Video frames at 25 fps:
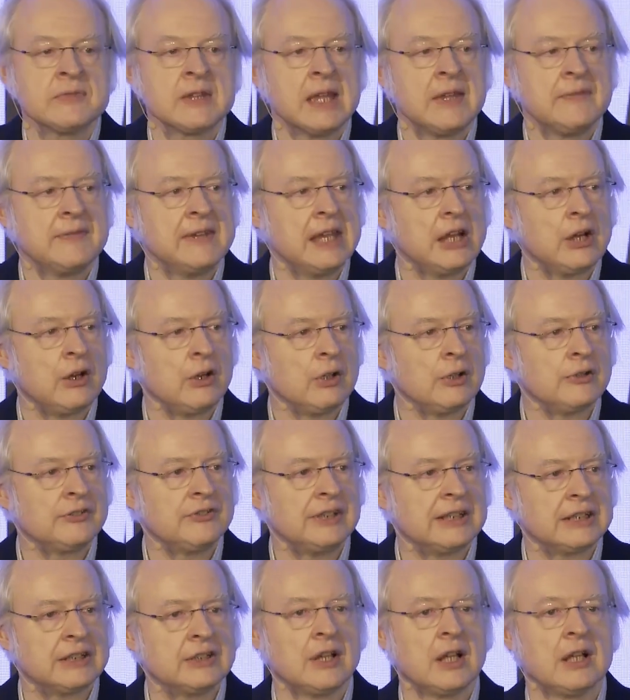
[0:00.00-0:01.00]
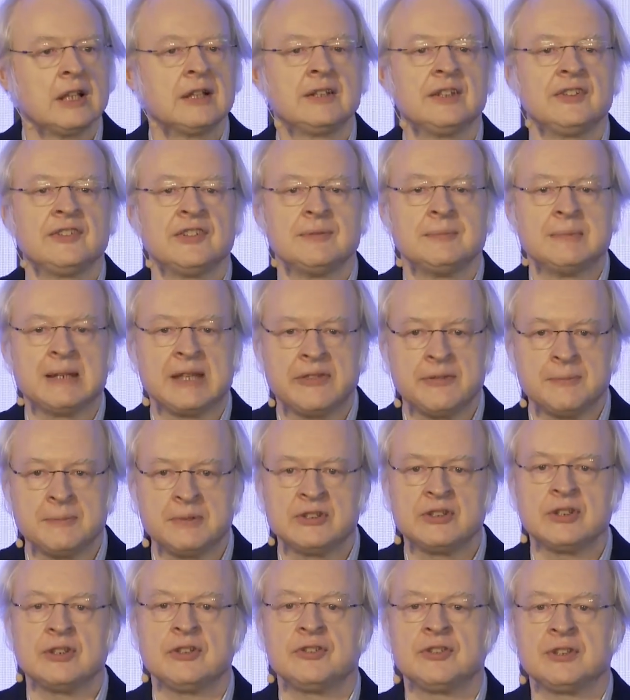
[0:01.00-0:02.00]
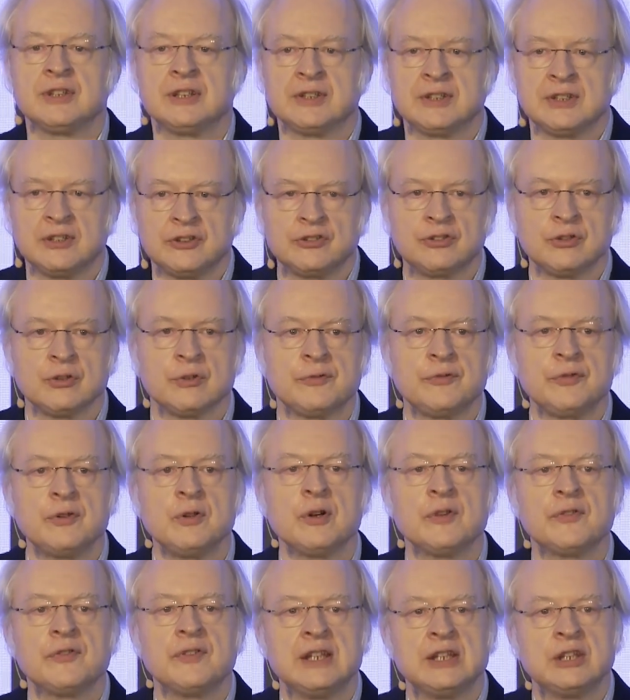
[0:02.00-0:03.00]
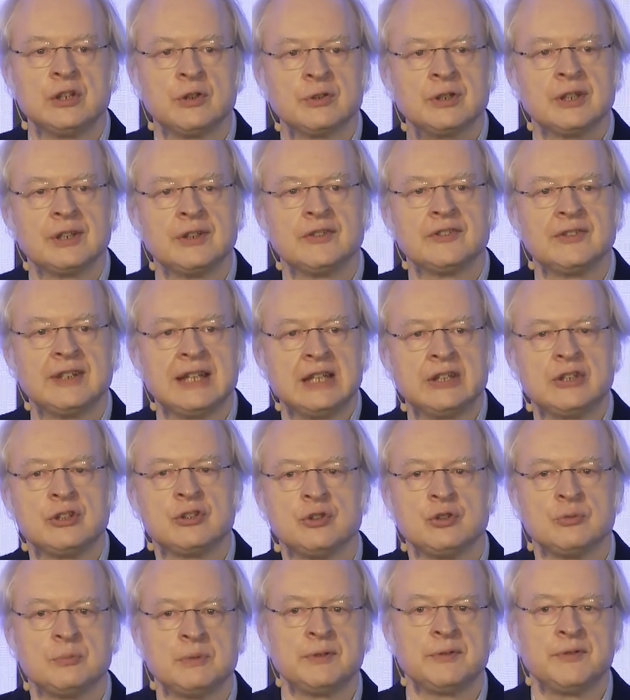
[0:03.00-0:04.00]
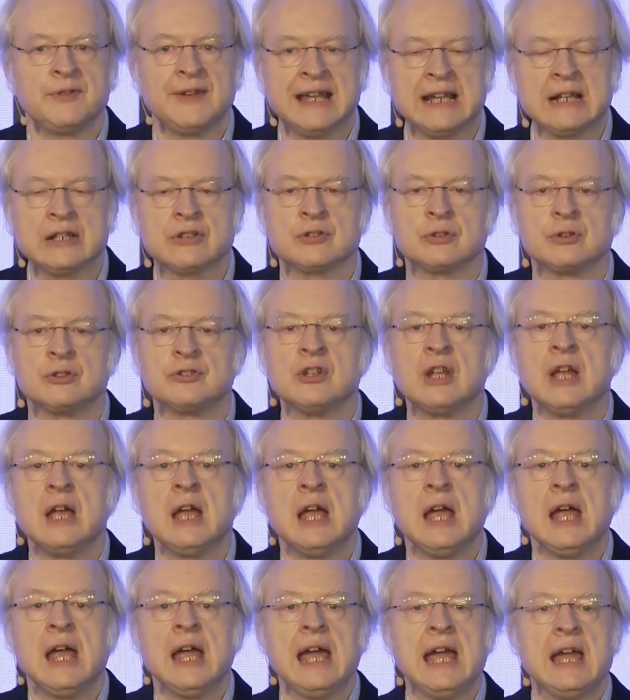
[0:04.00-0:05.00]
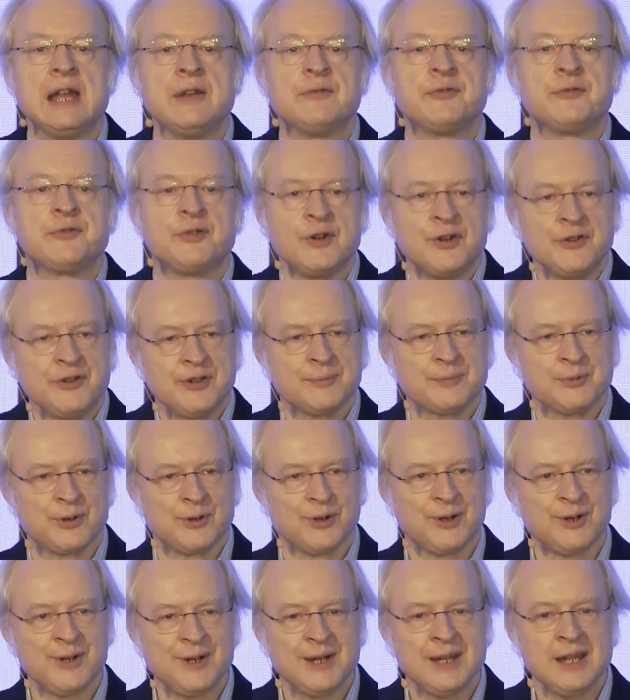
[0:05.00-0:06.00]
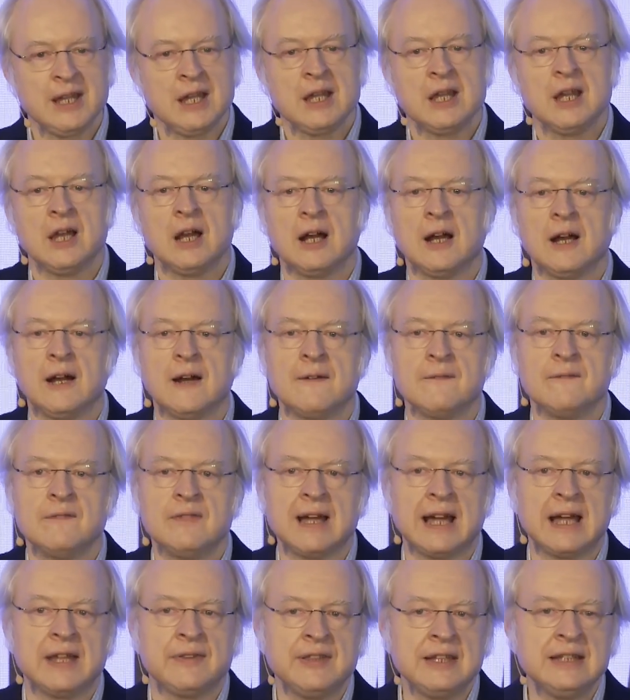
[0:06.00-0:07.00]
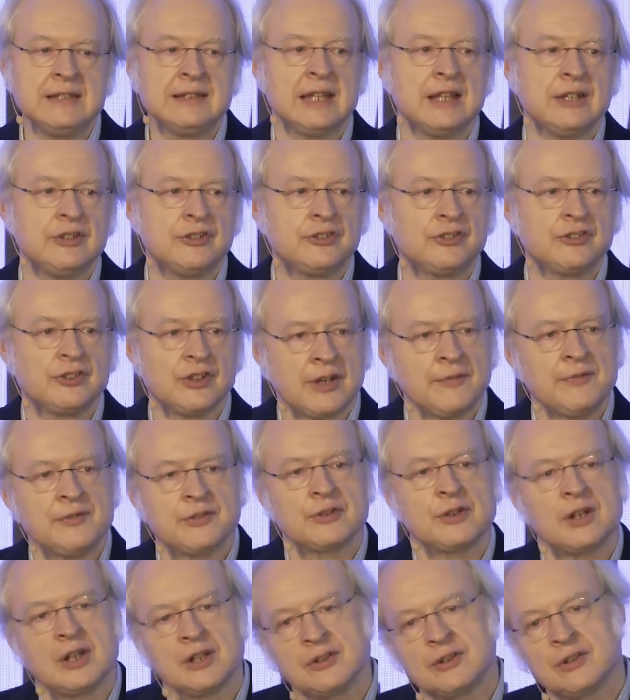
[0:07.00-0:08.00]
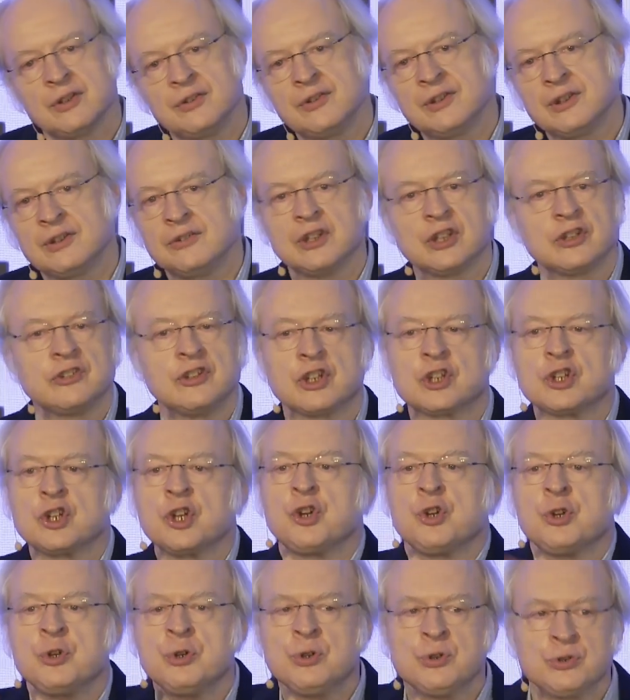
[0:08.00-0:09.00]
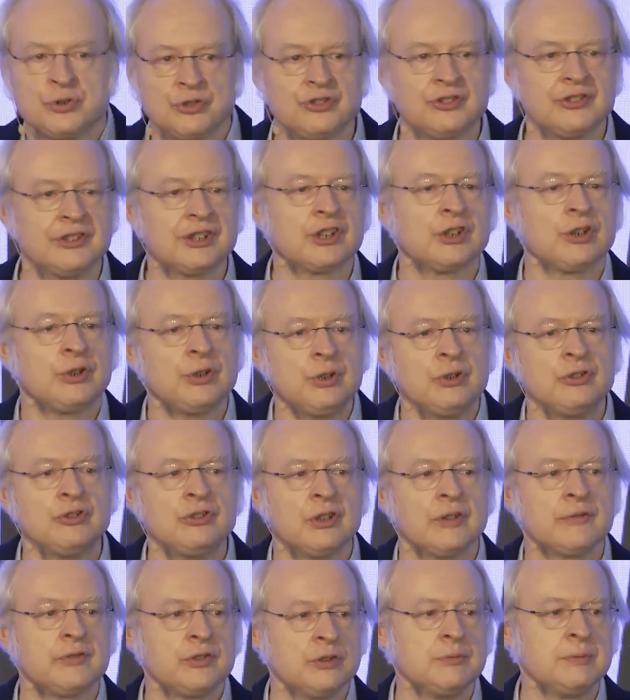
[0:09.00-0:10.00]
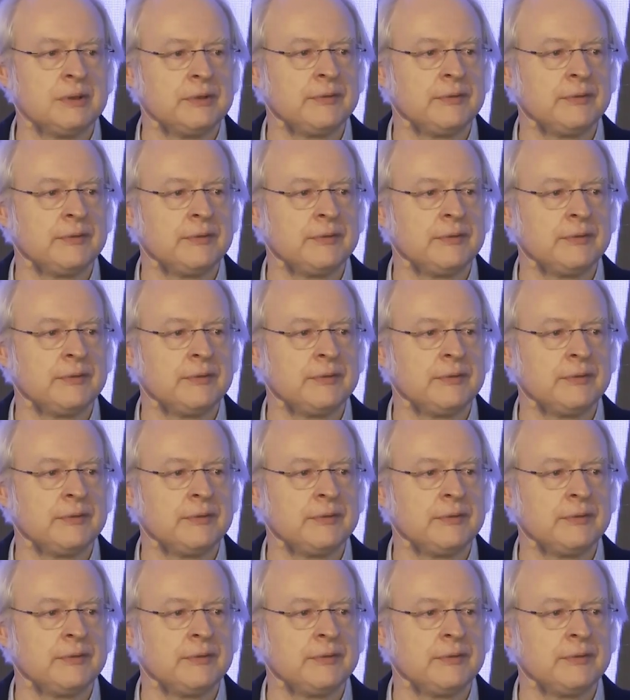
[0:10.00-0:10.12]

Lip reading: they are all technologists and mathematicians and so forth. They don't understand the human factors. And furthermore, I think they suffer under the curse. The curse of human